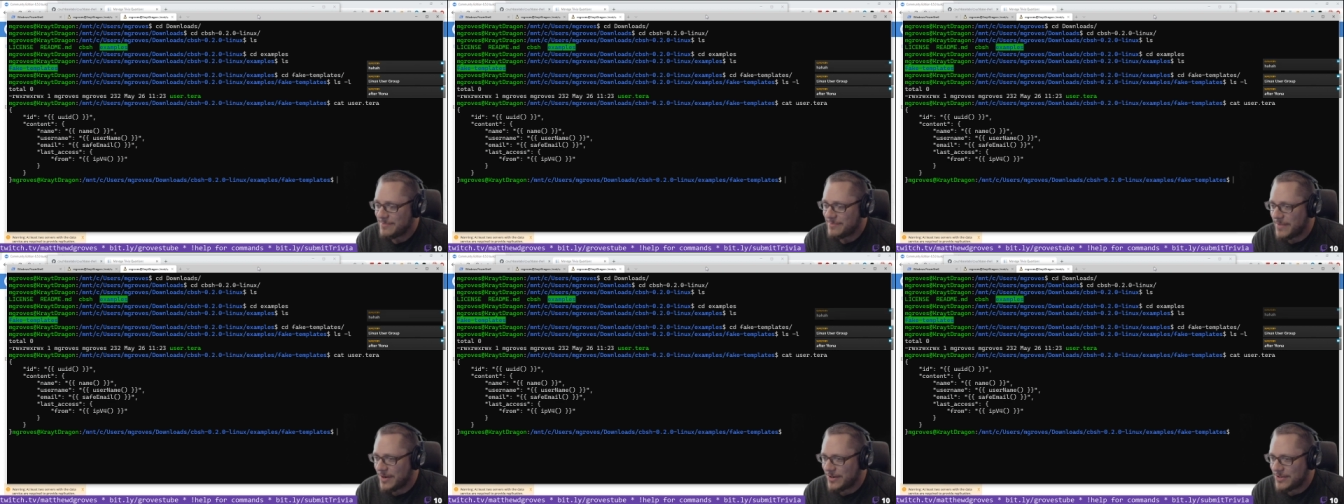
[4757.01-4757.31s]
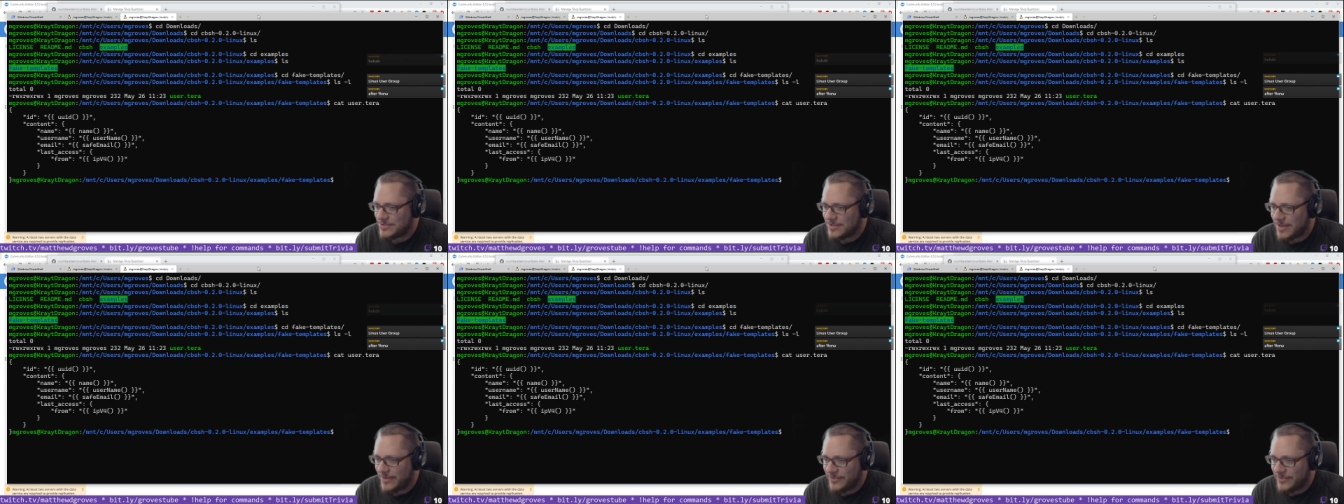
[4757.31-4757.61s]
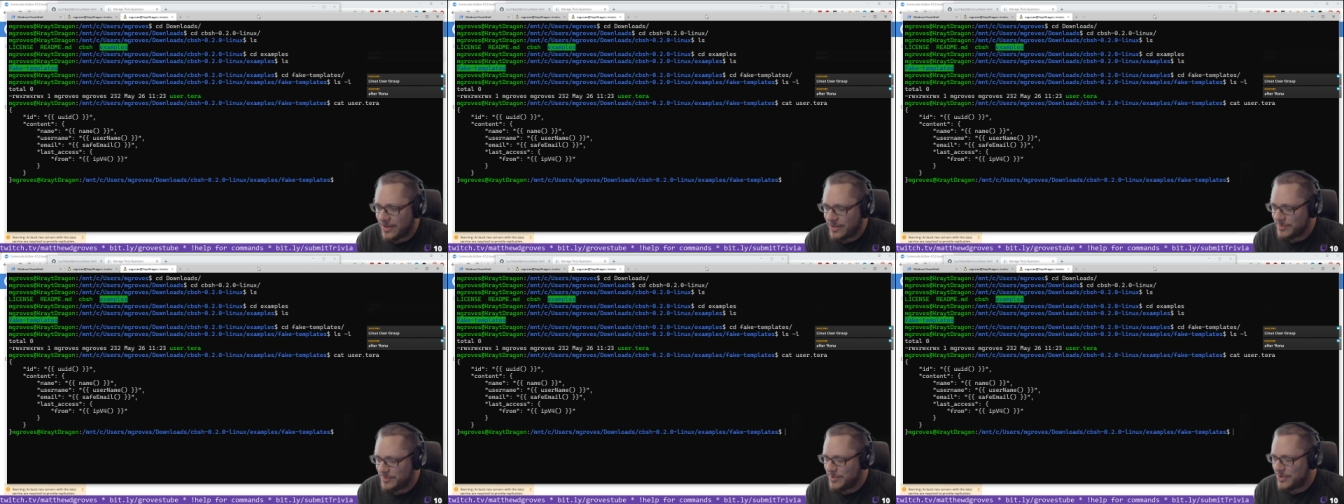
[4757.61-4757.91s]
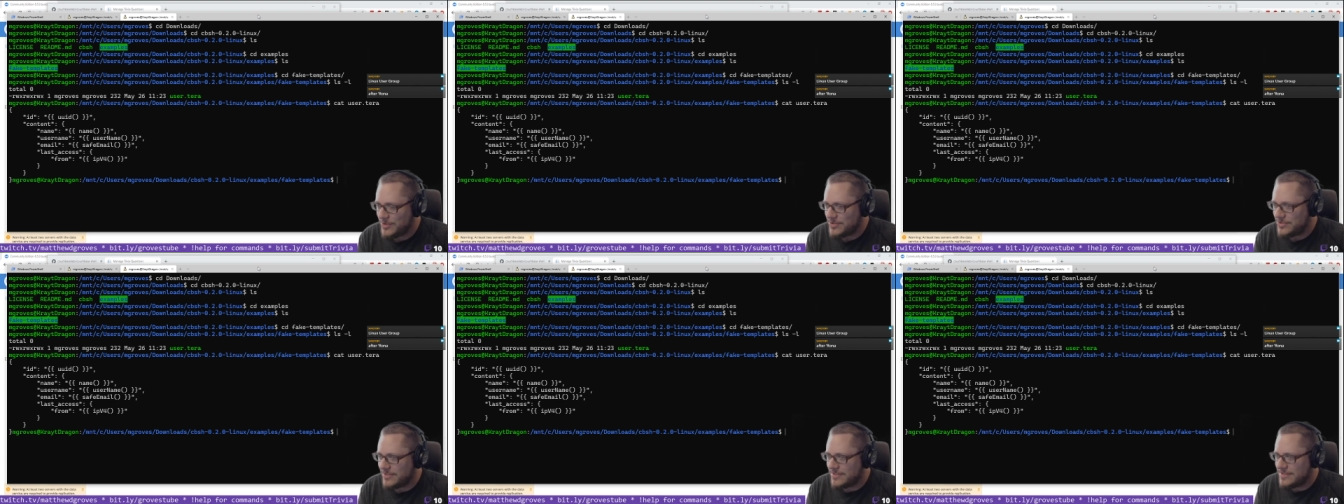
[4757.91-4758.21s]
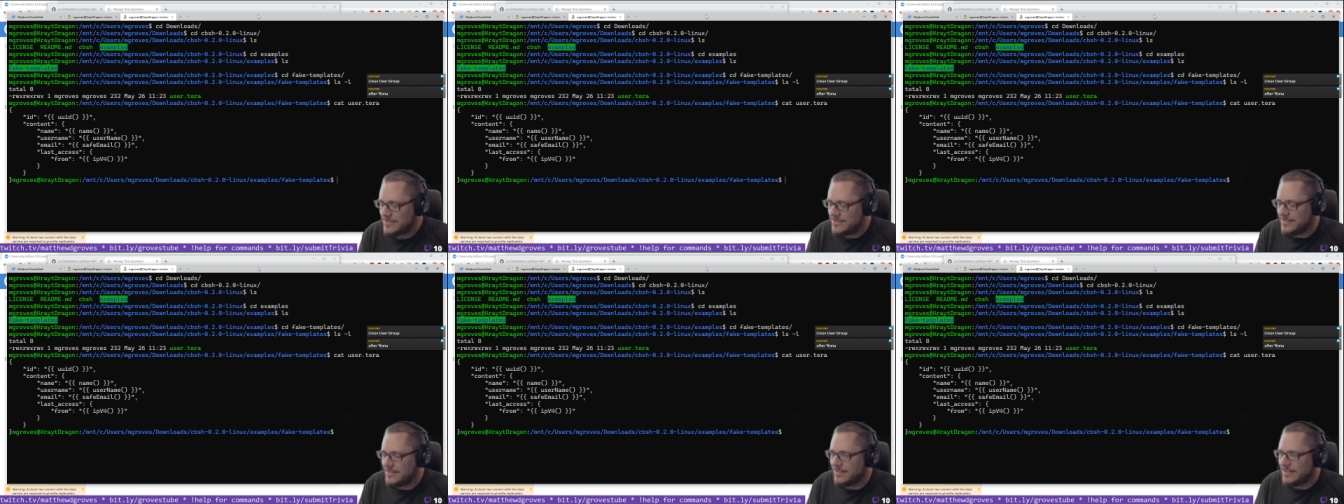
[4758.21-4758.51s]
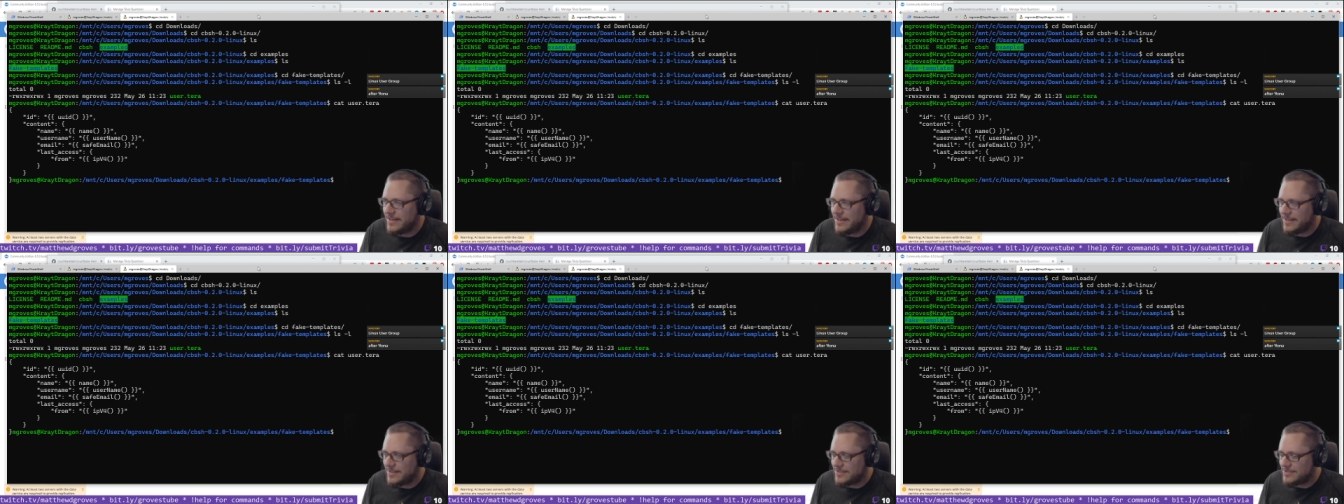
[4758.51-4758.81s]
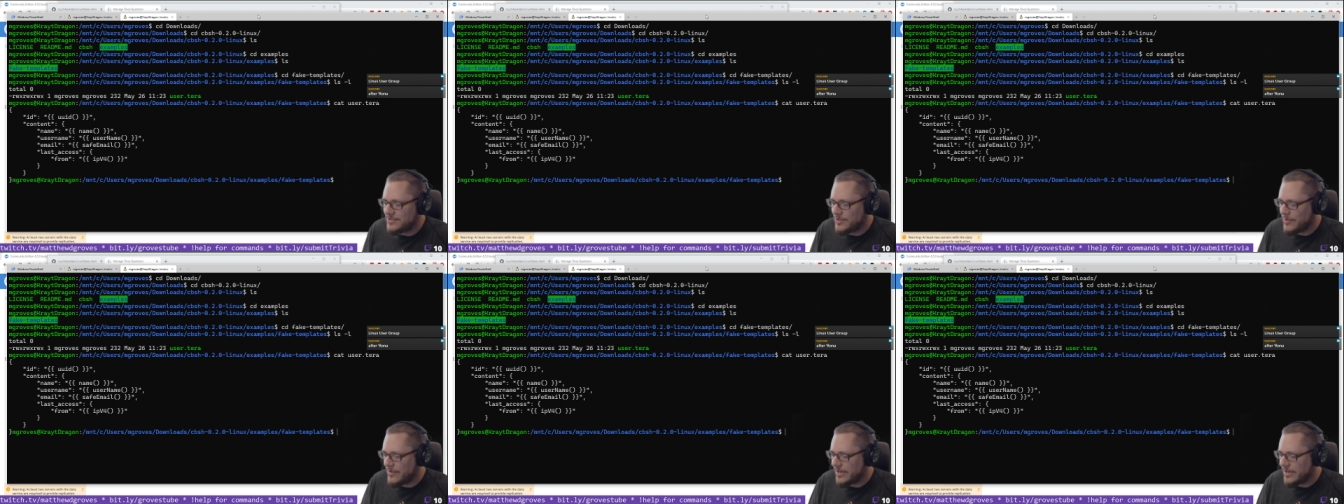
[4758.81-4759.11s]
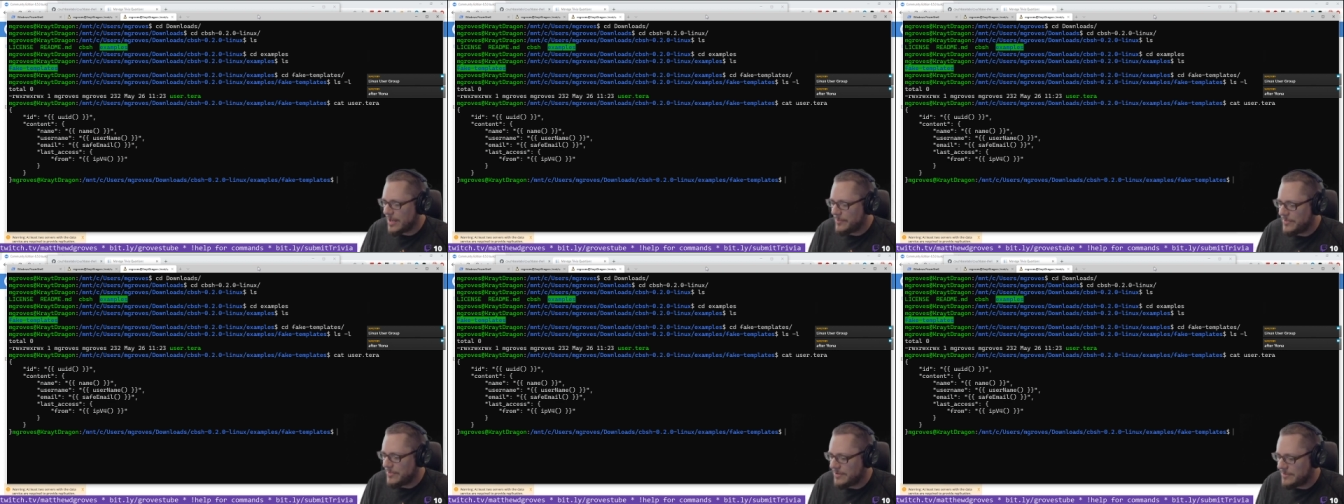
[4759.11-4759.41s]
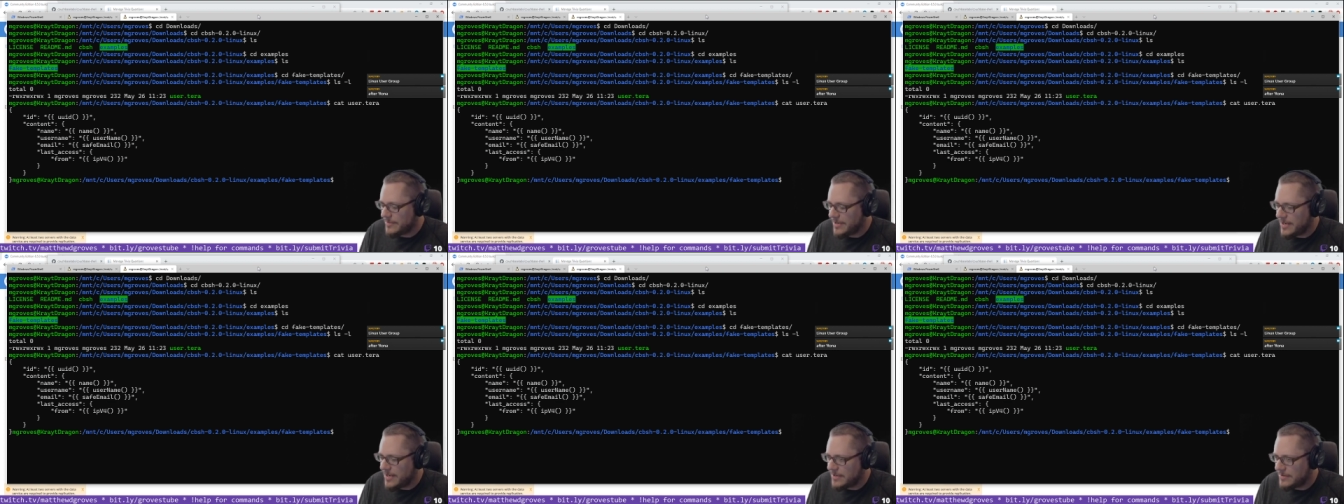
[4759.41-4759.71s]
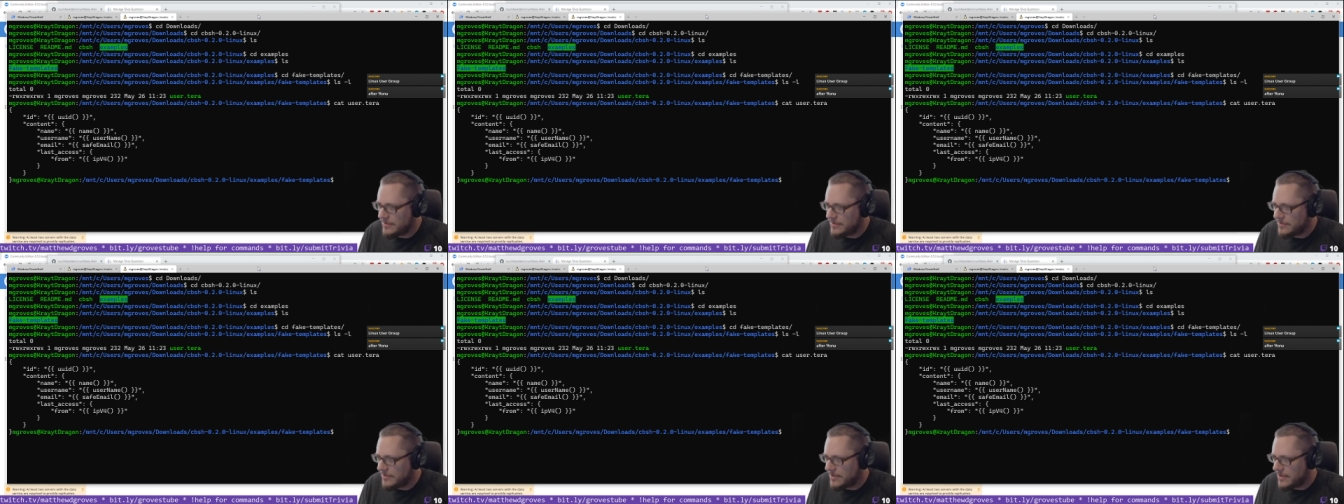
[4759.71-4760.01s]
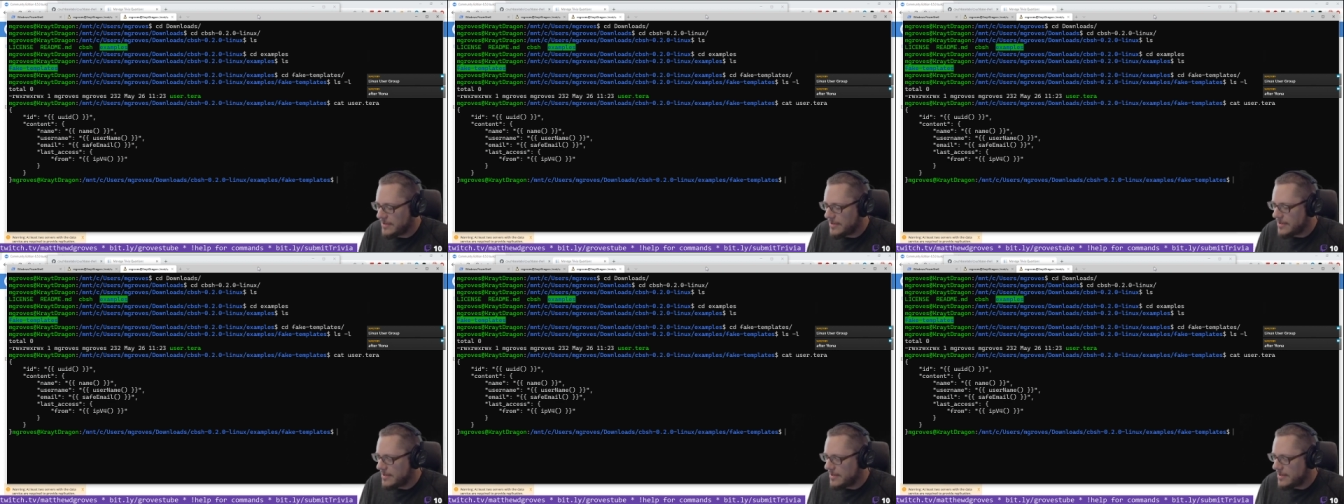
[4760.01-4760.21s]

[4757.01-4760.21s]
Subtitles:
Microsoft contributions and Linux showing up in